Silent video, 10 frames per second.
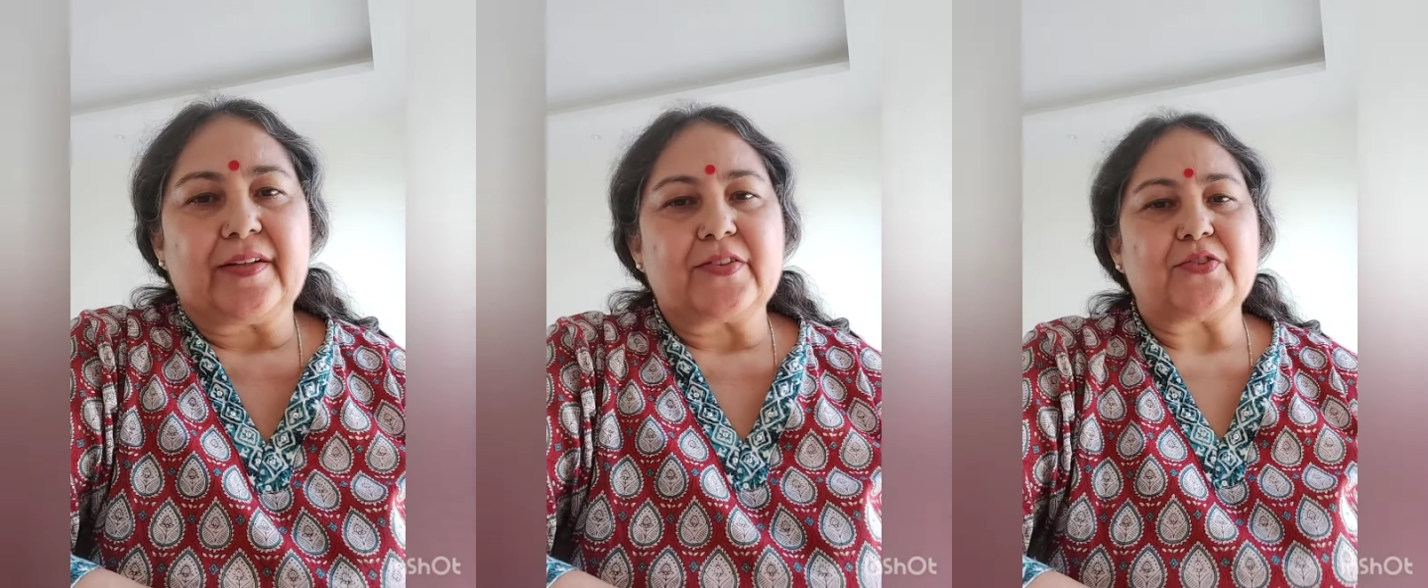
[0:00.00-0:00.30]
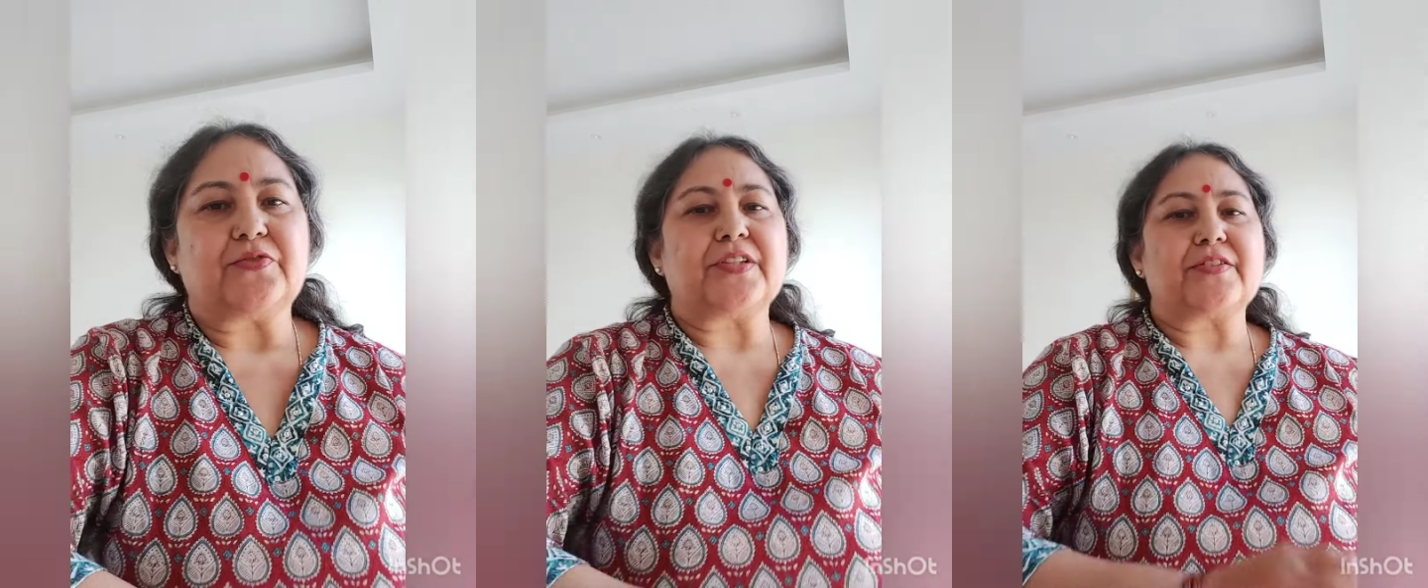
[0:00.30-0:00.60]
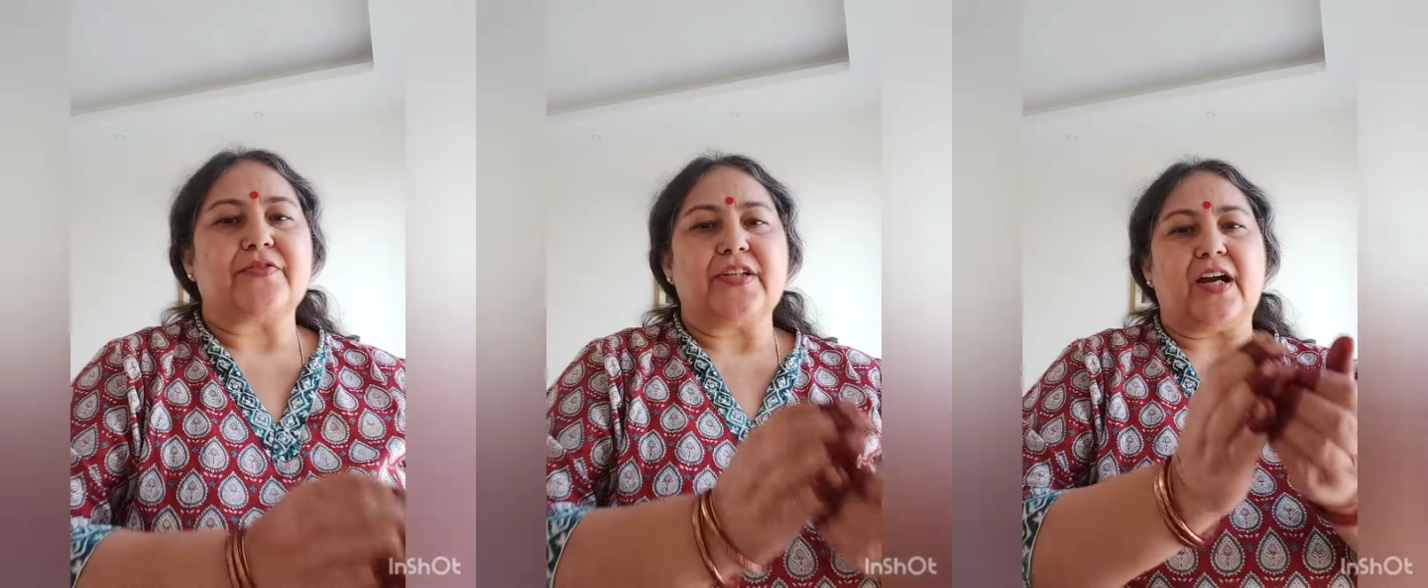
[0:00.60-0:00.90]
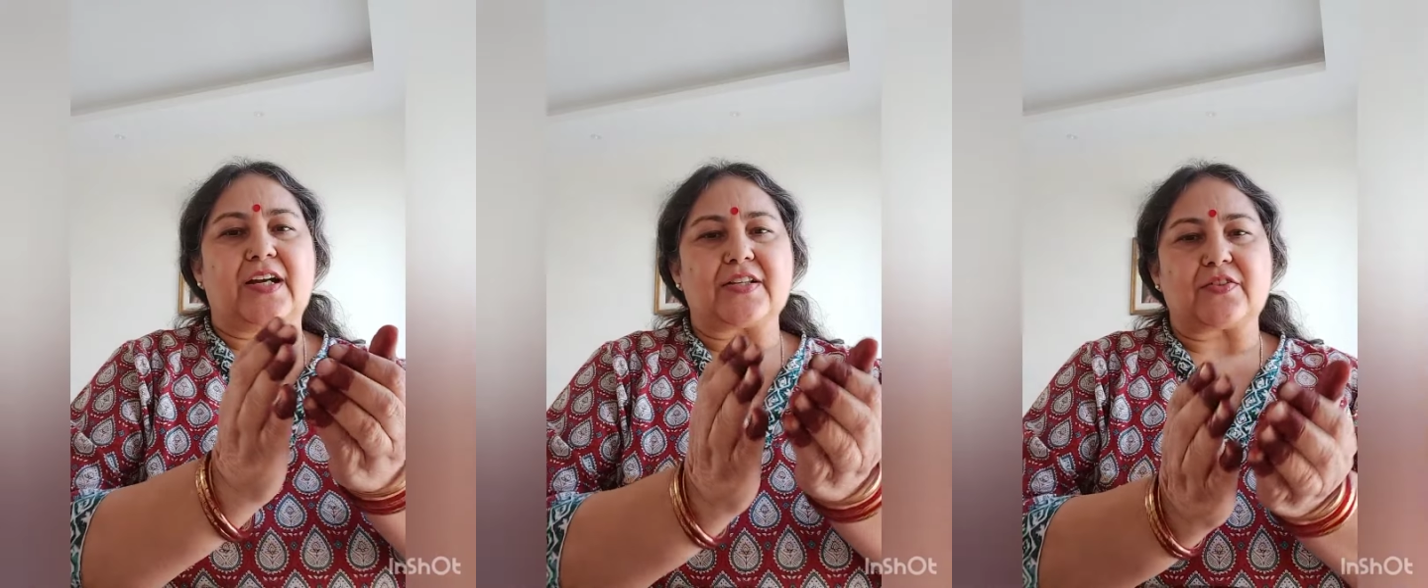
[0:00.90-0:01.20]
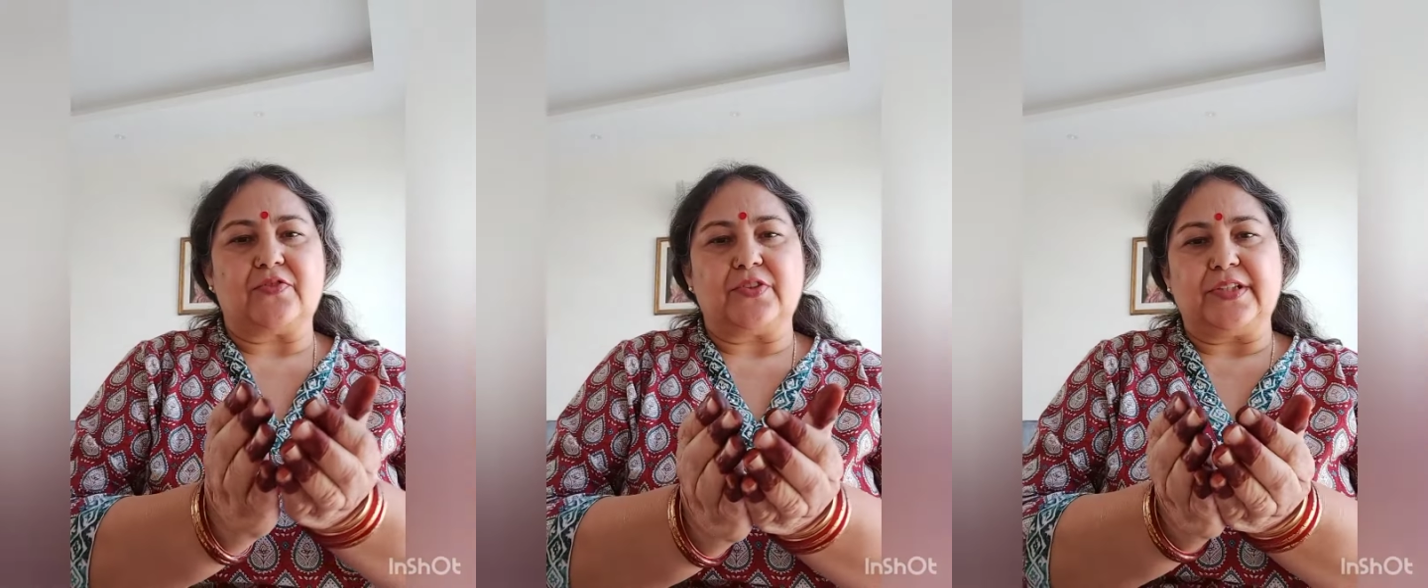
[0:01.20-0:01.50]
So, first we
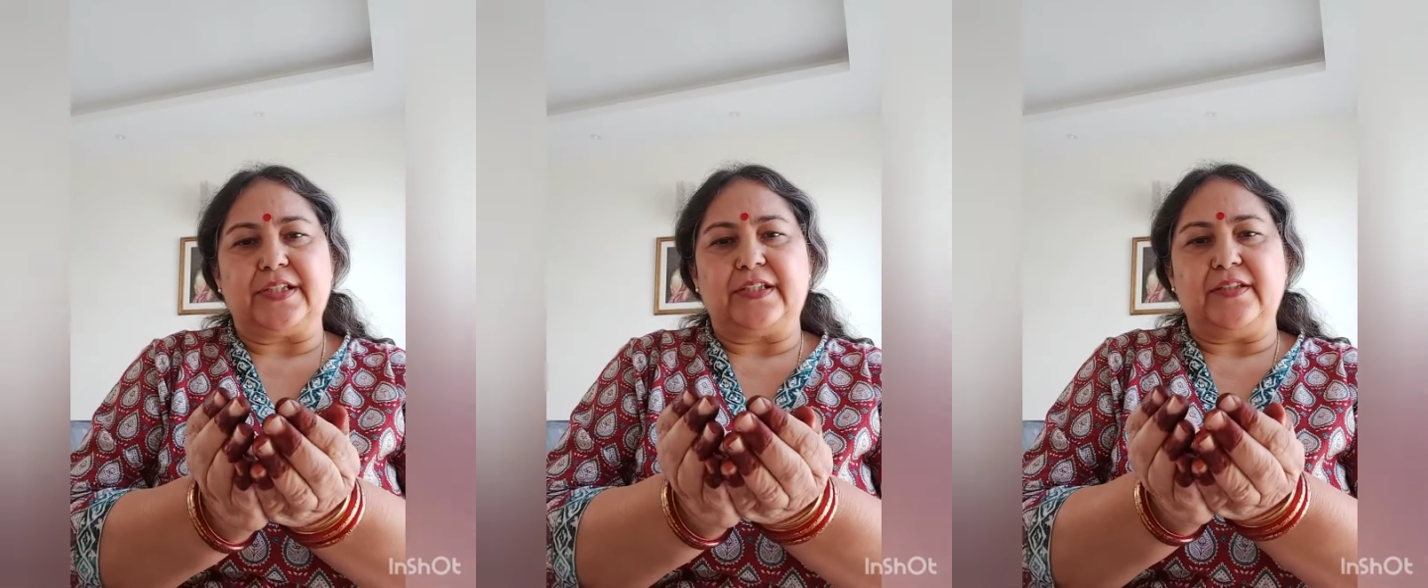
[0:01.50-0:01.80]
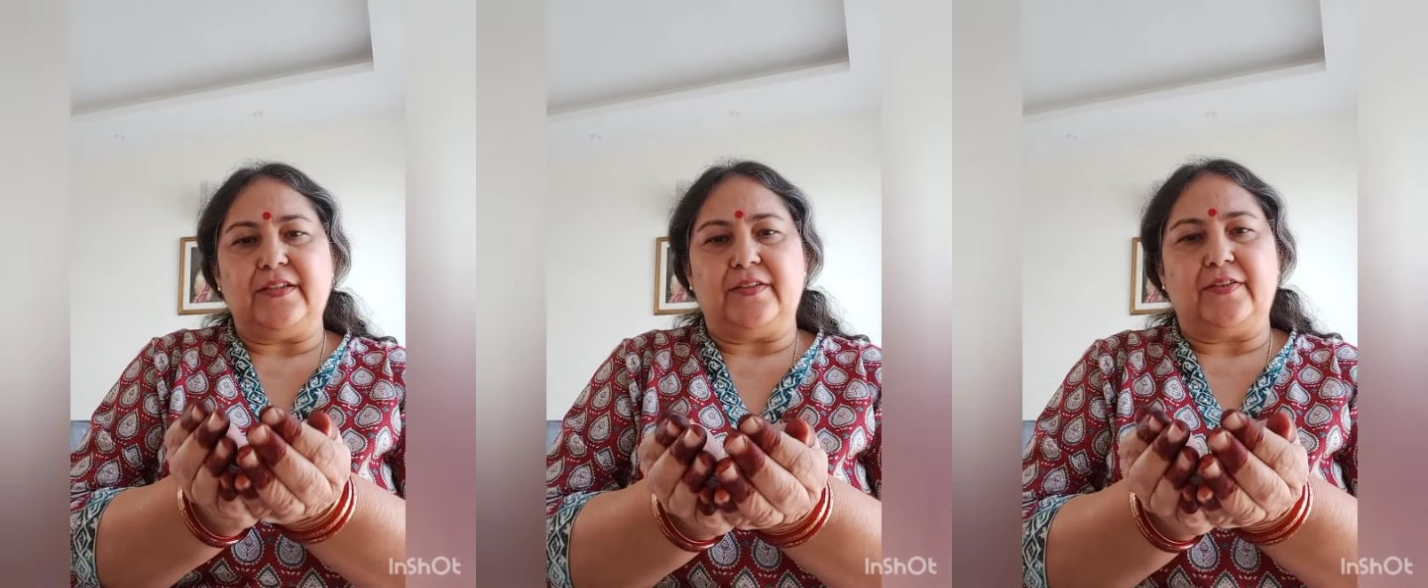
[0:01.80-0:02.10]
ask for Reiki